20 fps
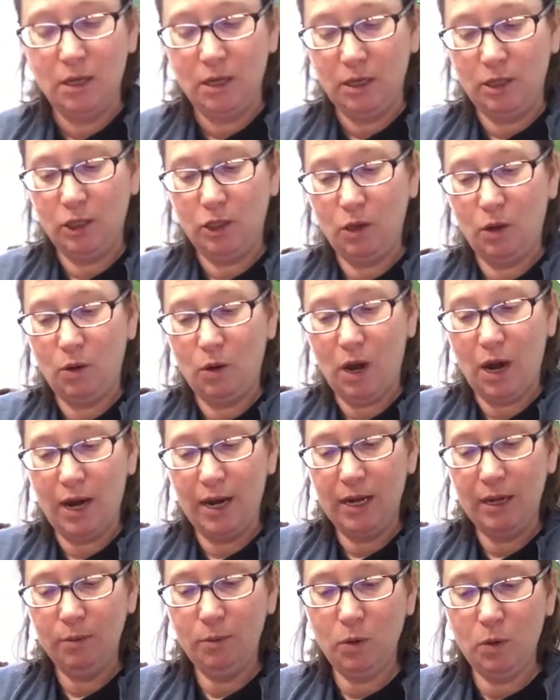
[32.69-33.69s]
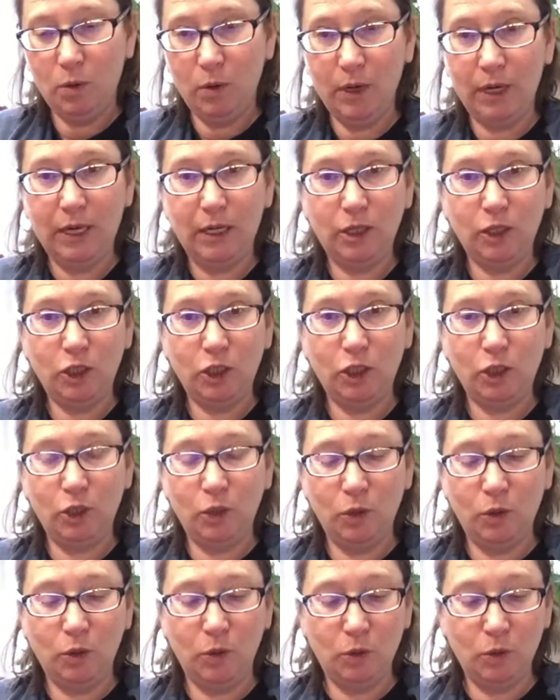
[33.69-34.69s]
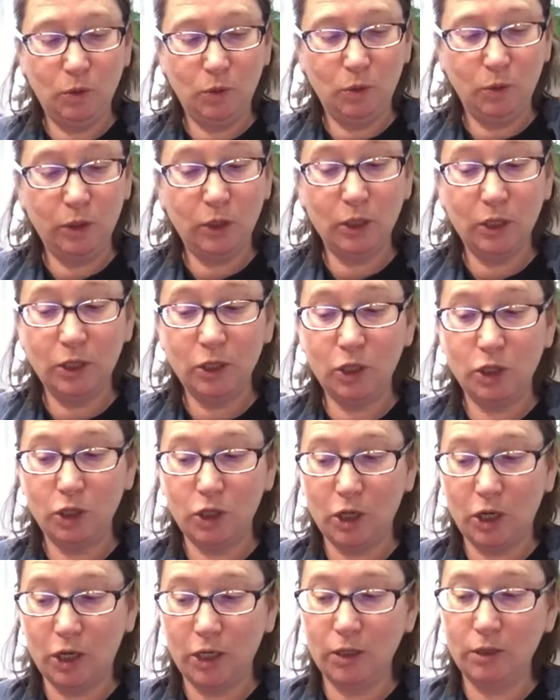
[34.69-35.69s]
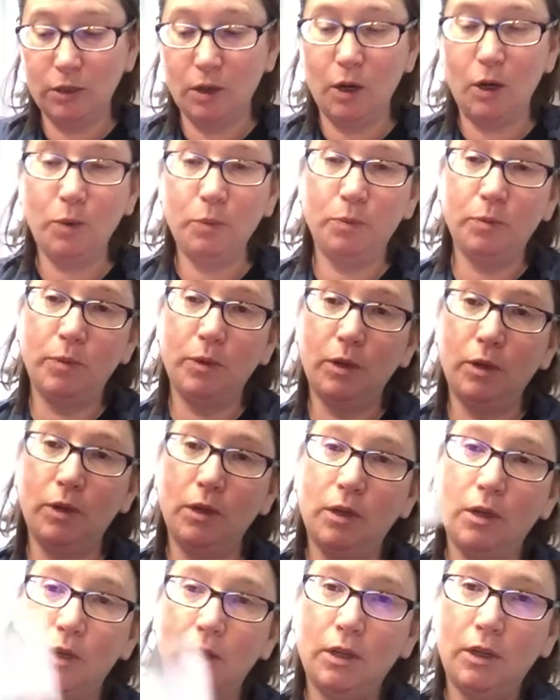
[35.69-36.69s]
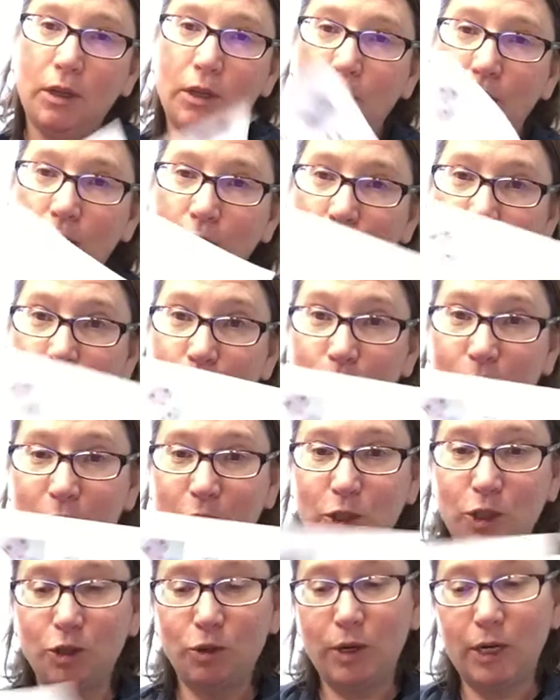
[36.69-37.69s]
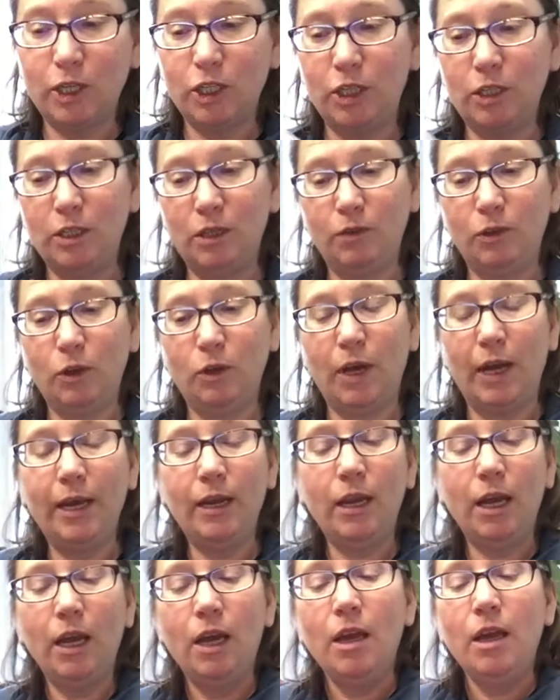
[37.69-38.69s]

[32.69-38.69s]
So I am going to, we're going to start, oh, you can read your directions if you like.